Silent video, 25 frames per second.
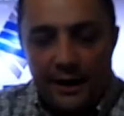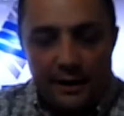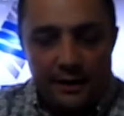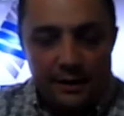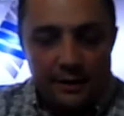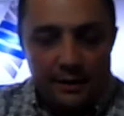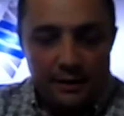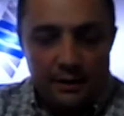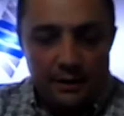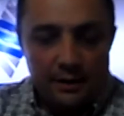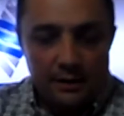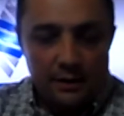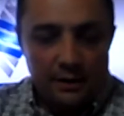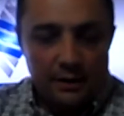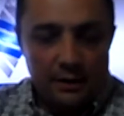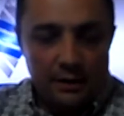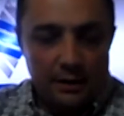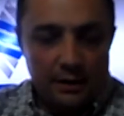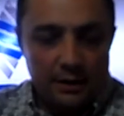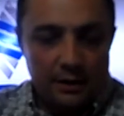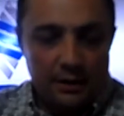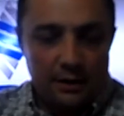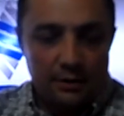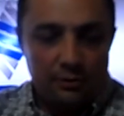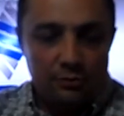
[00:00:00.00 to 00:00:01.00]
right?
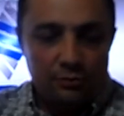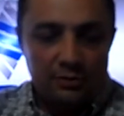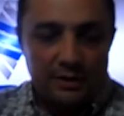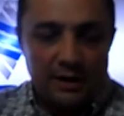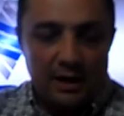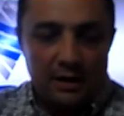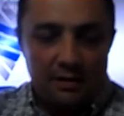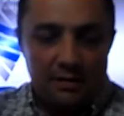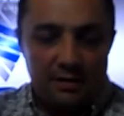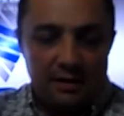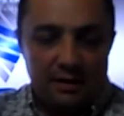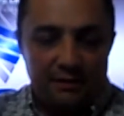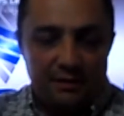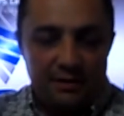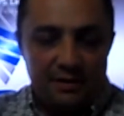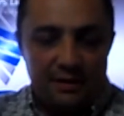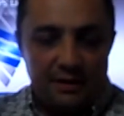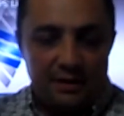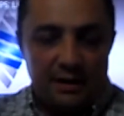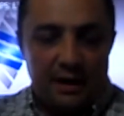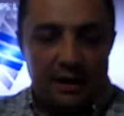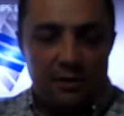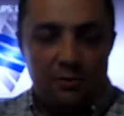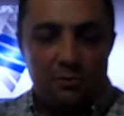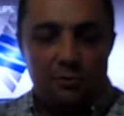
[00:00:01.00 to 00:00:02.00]
In
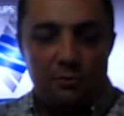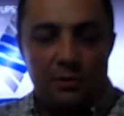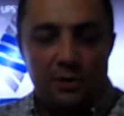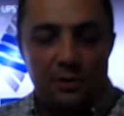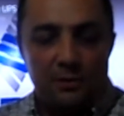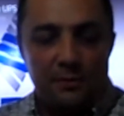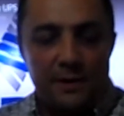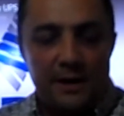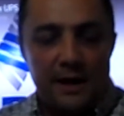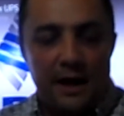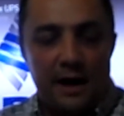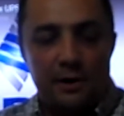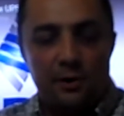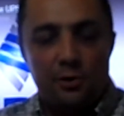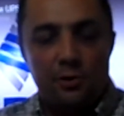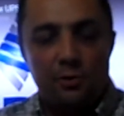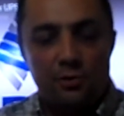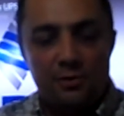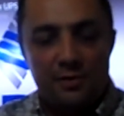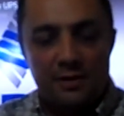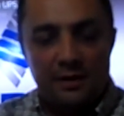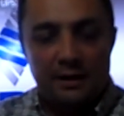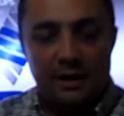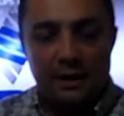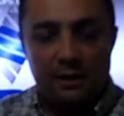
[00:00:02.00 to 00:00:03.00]
2017, we are
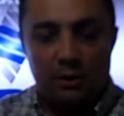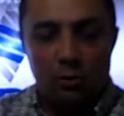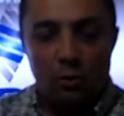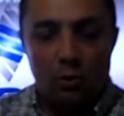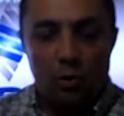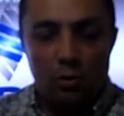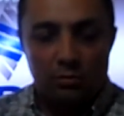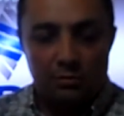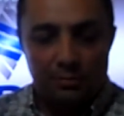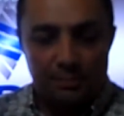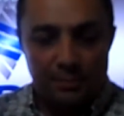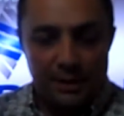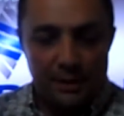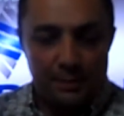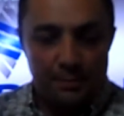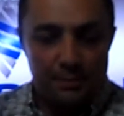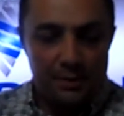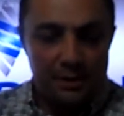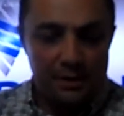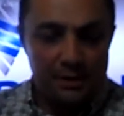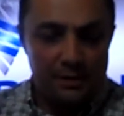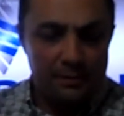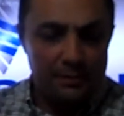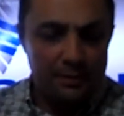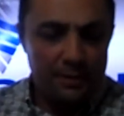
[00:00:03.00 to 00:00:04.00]
using the cloud
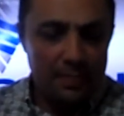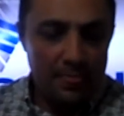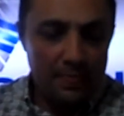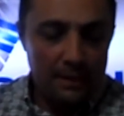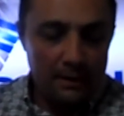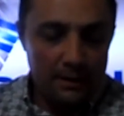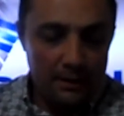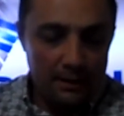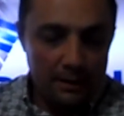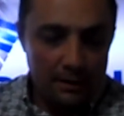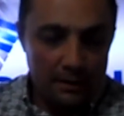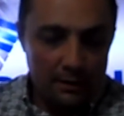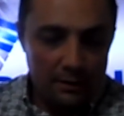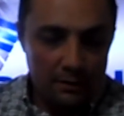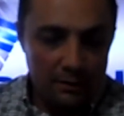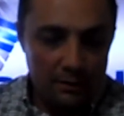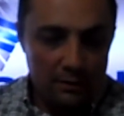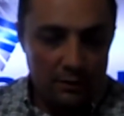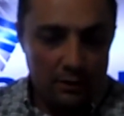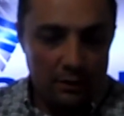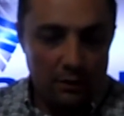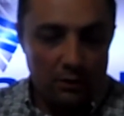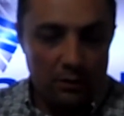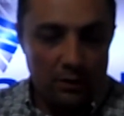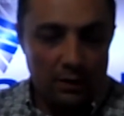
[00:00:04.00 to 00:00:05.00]
BP.
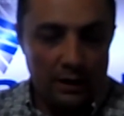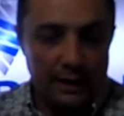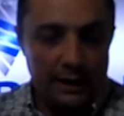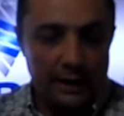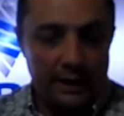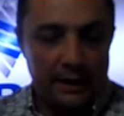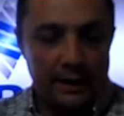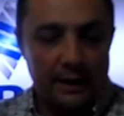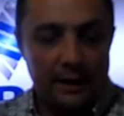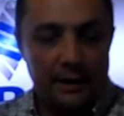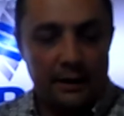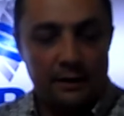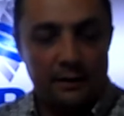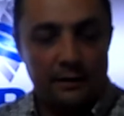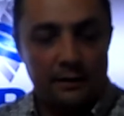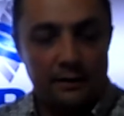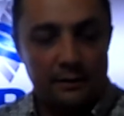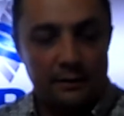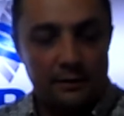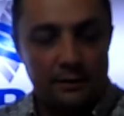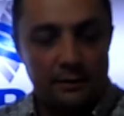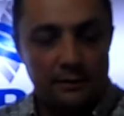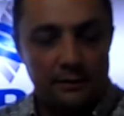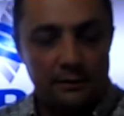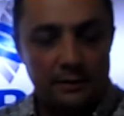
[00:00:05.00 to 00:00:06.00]
So
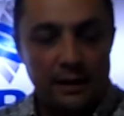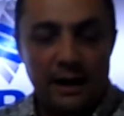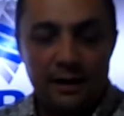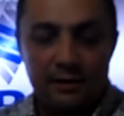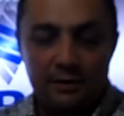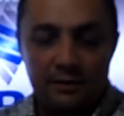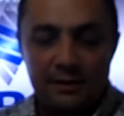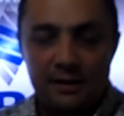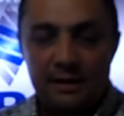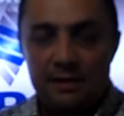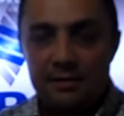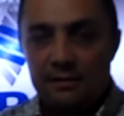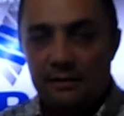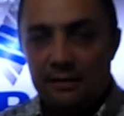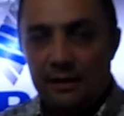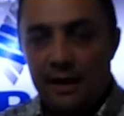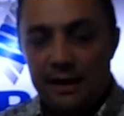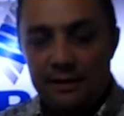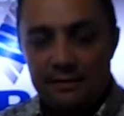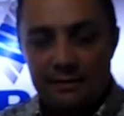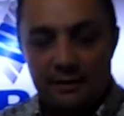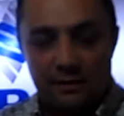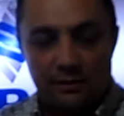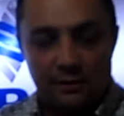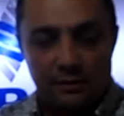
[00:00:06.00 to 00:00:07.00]
they're
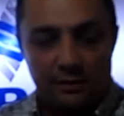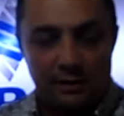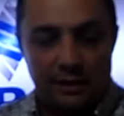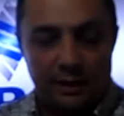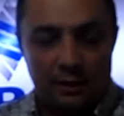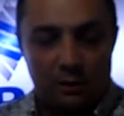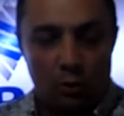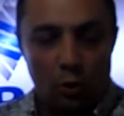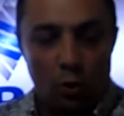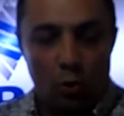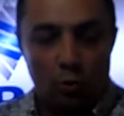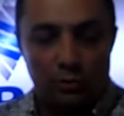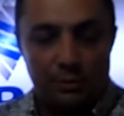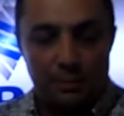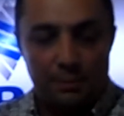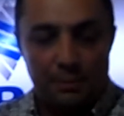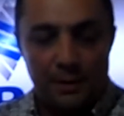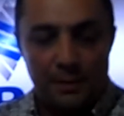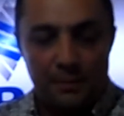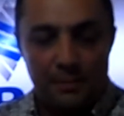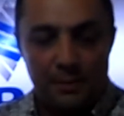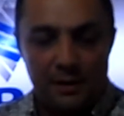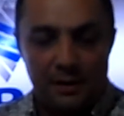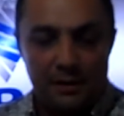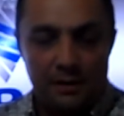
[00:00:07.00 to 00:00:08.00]
designated in the
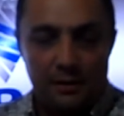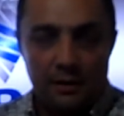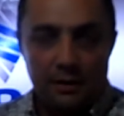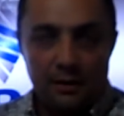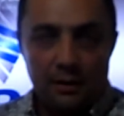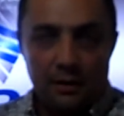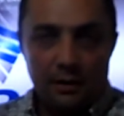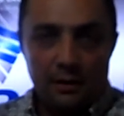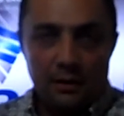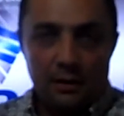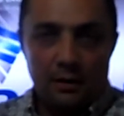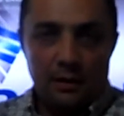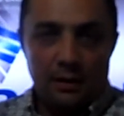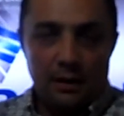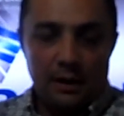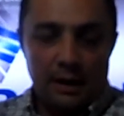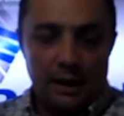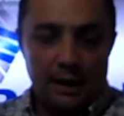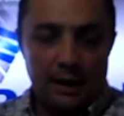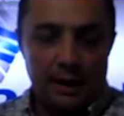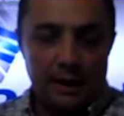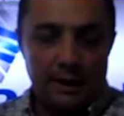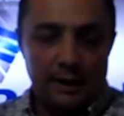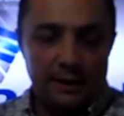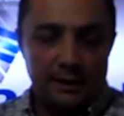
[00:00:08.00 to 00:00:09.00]
cloud BP,
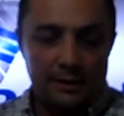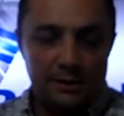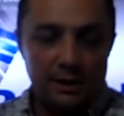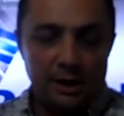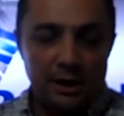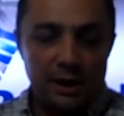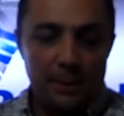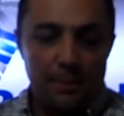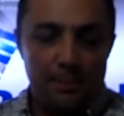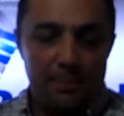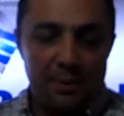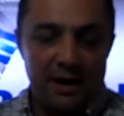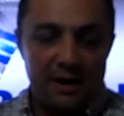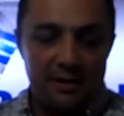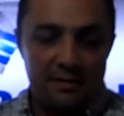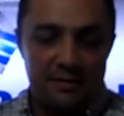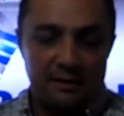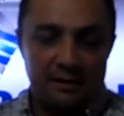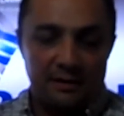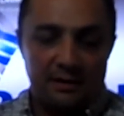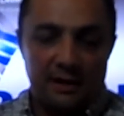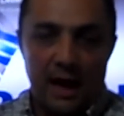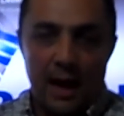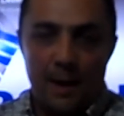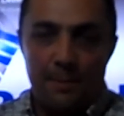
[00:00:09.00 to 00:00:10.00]

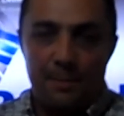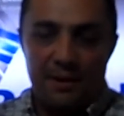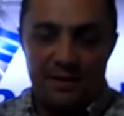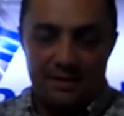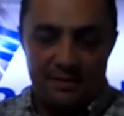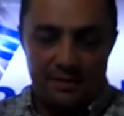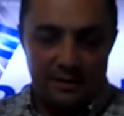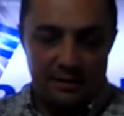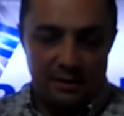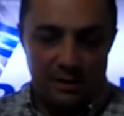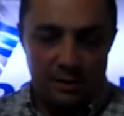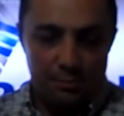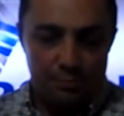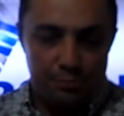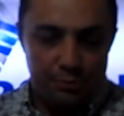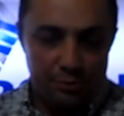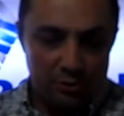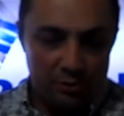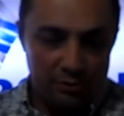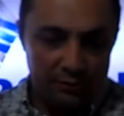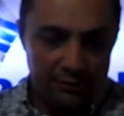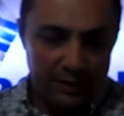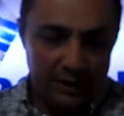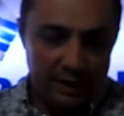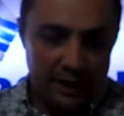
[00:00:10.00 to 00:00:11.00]
30% capacity
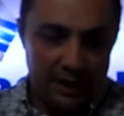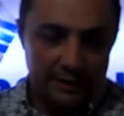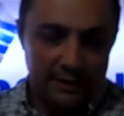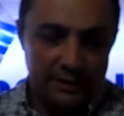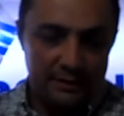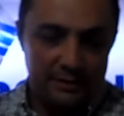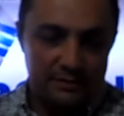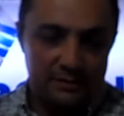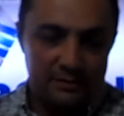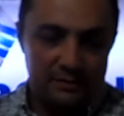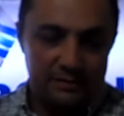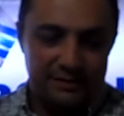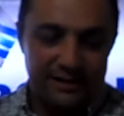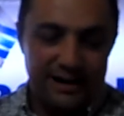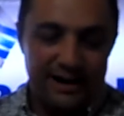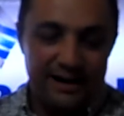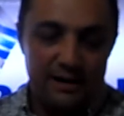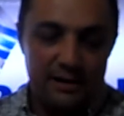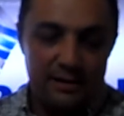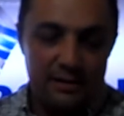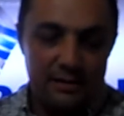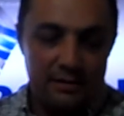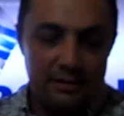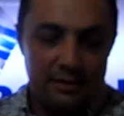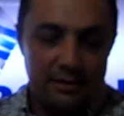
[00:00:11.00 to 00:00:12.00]
improving and the
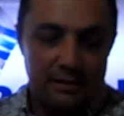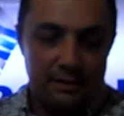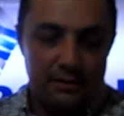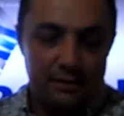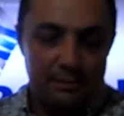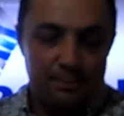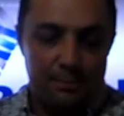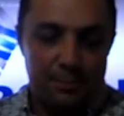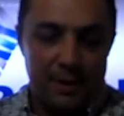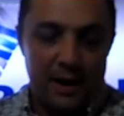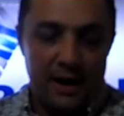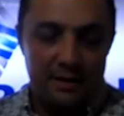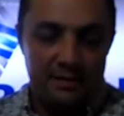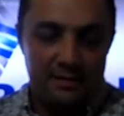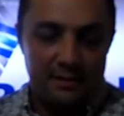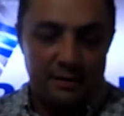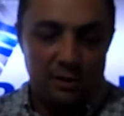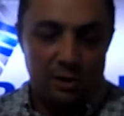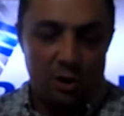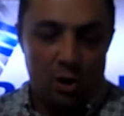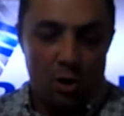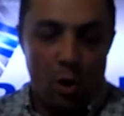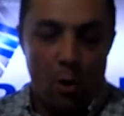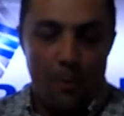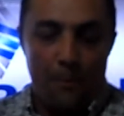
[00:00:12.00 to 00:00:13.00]

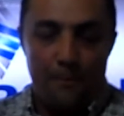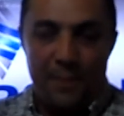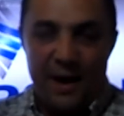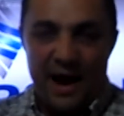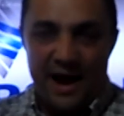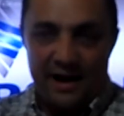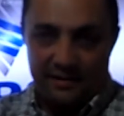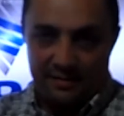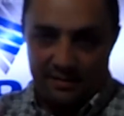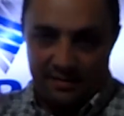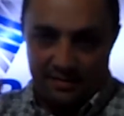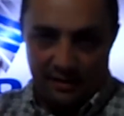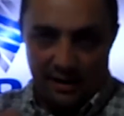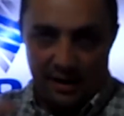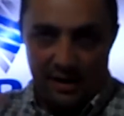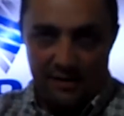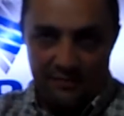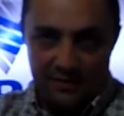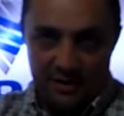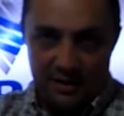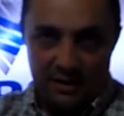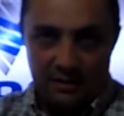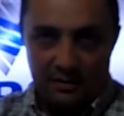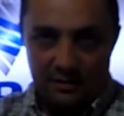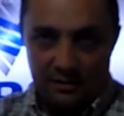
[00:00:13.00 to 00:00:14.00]
30% OPEX
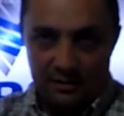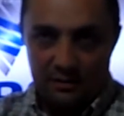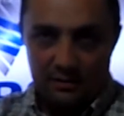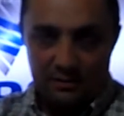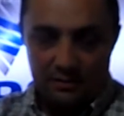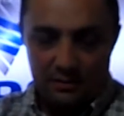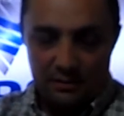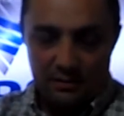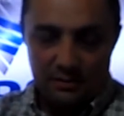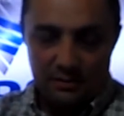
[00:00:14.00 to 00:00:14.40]
saving,